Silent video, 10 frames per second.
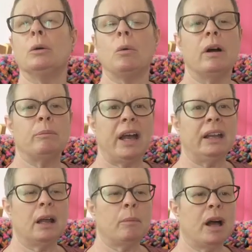what
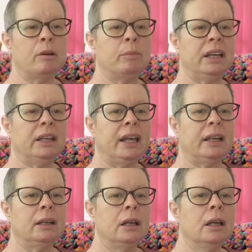pain I might have been
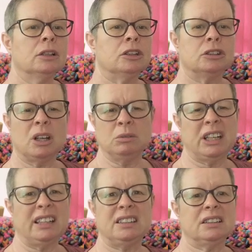in. So some
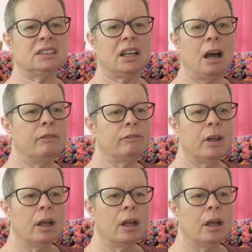days it's tough,